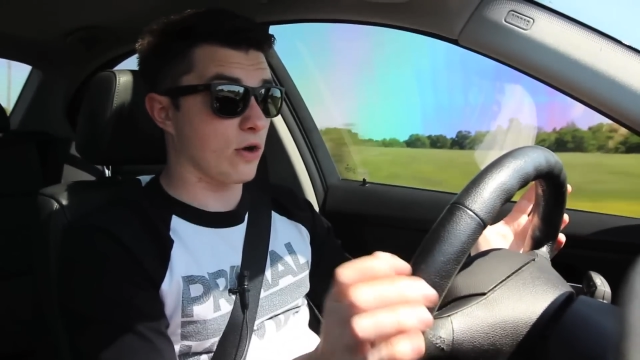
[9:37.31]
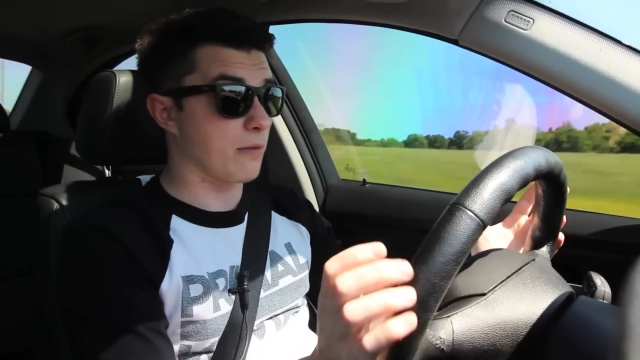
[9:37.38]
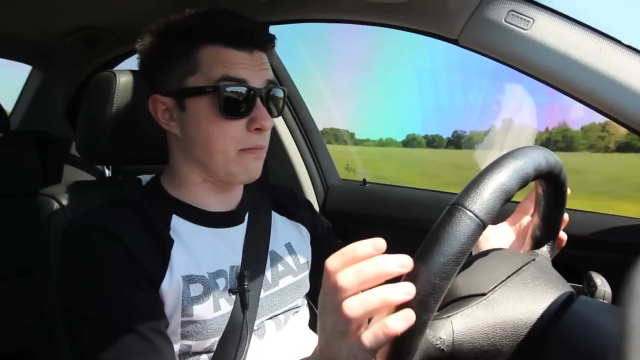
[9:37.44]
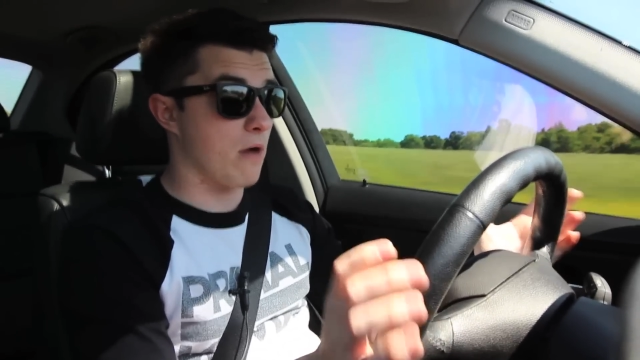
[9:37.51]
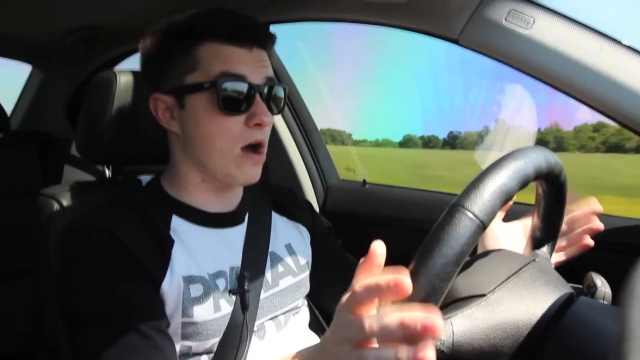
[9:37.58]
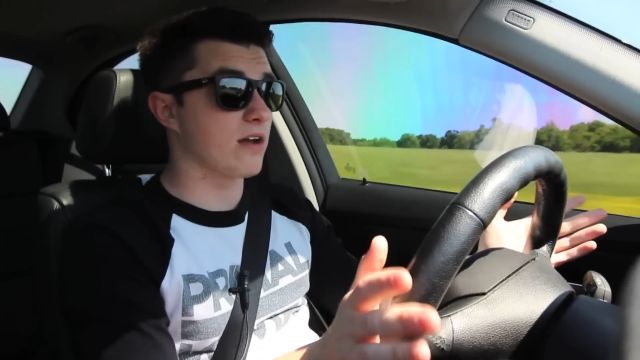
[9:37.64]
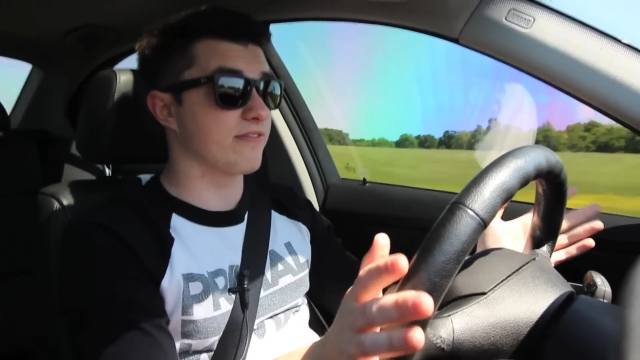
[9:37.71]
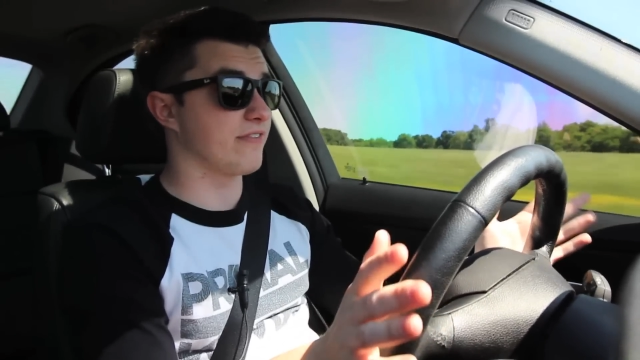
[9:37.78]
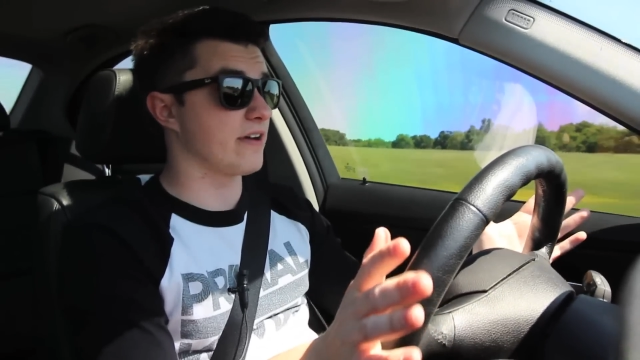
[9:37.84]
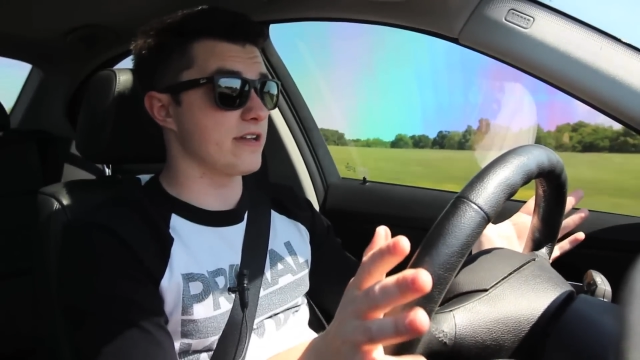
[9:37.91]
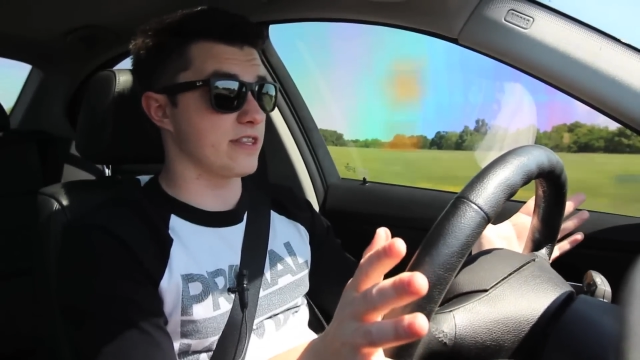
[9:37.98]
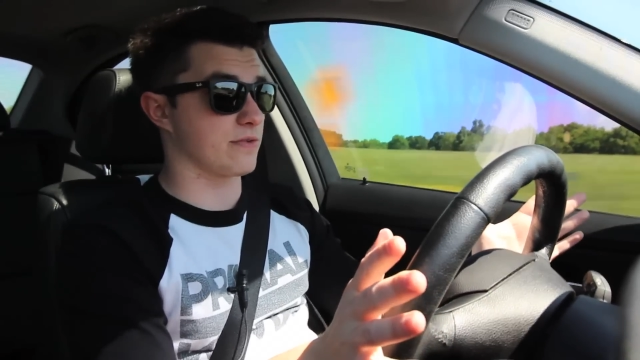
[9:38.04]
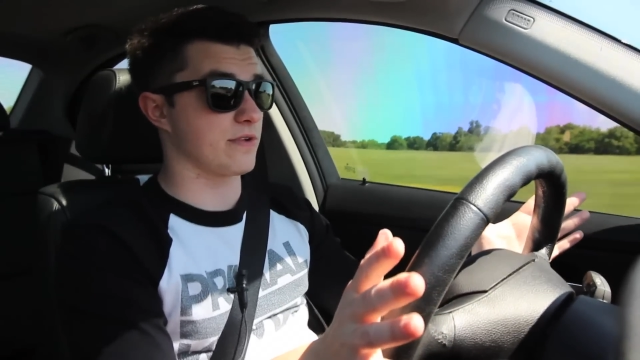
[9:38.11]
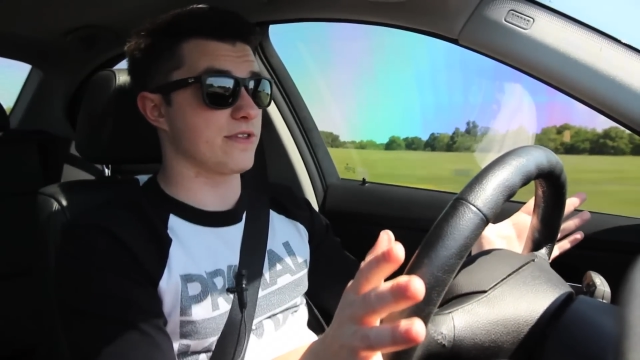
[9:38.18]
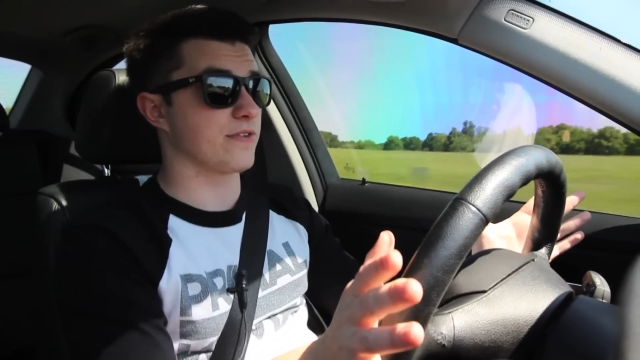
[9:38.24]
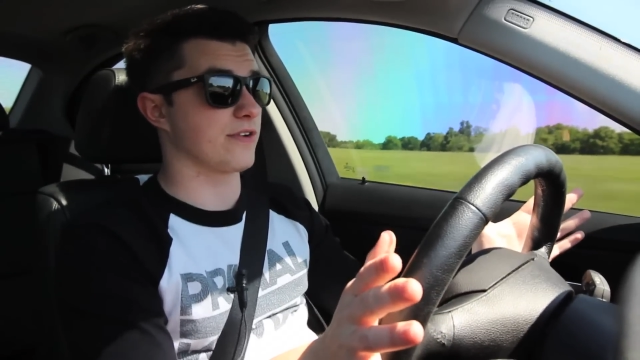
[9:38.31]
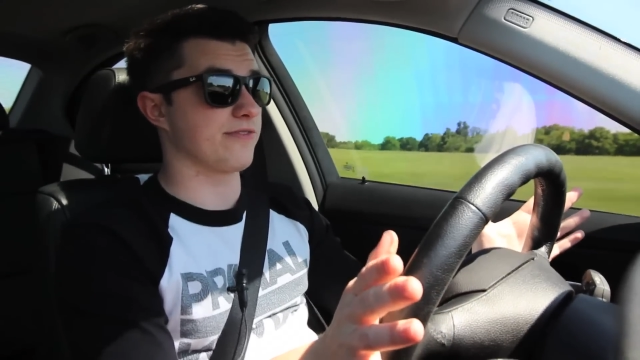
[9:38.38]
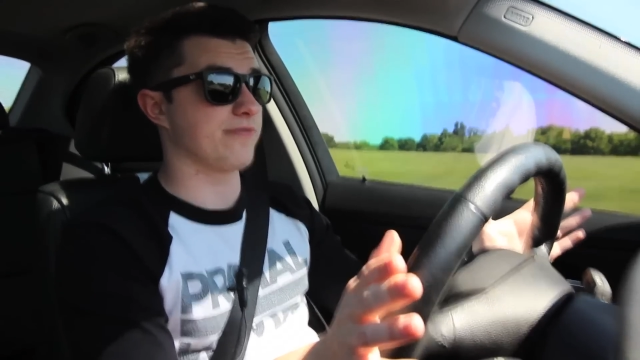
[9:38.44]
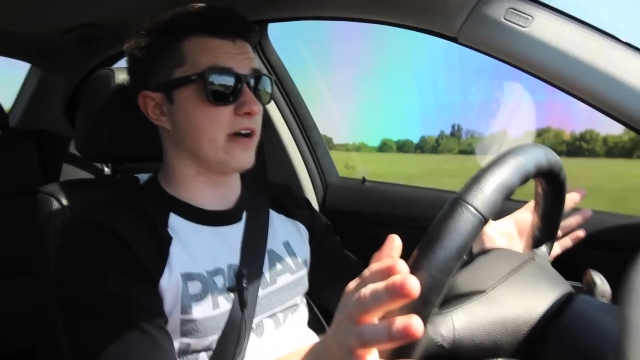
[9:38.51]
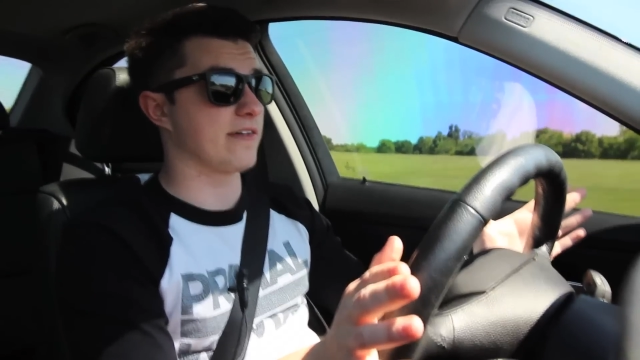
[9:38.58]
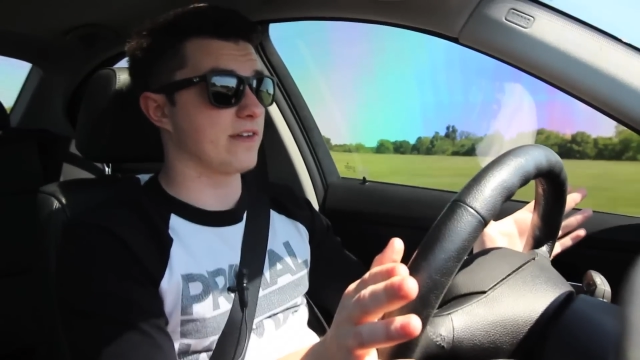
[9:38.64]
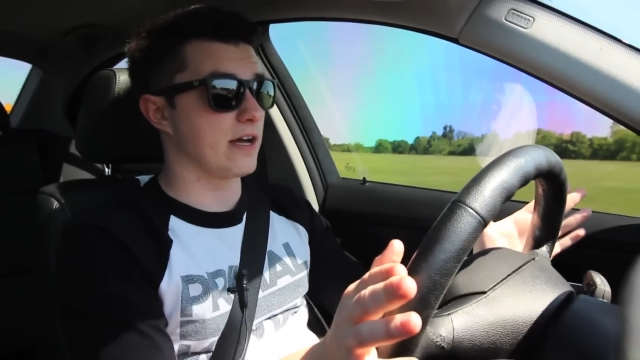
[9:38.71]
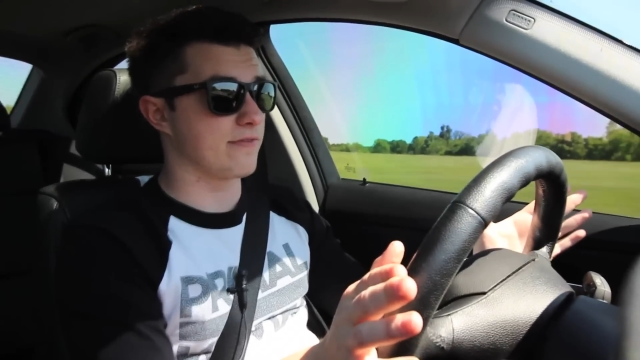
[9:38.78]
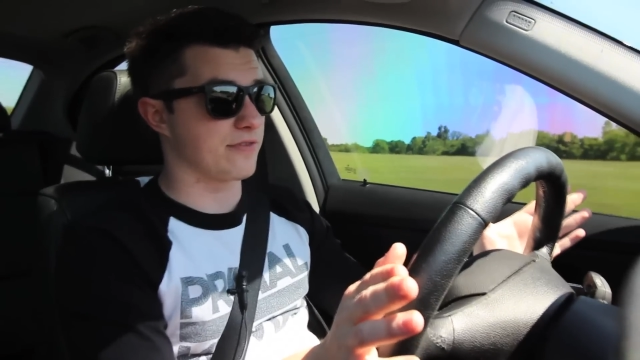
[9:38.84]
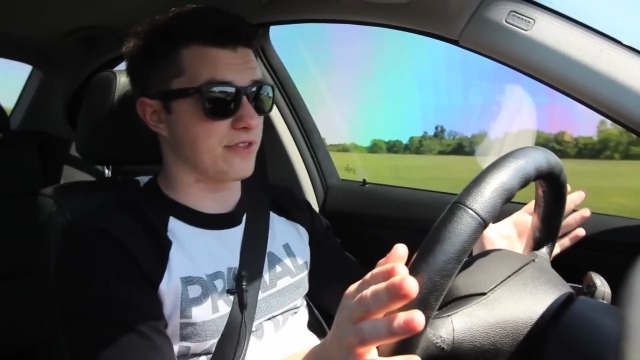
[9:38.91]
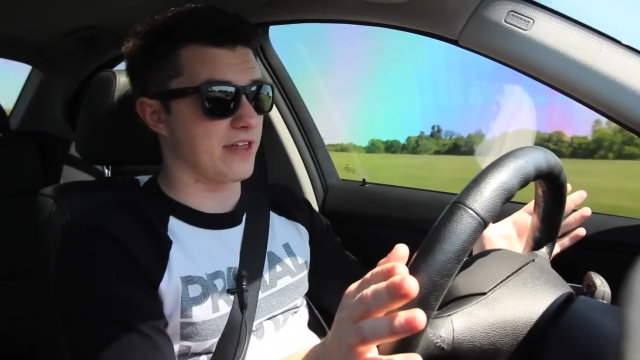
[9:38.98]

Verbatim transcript: or a modified 335i for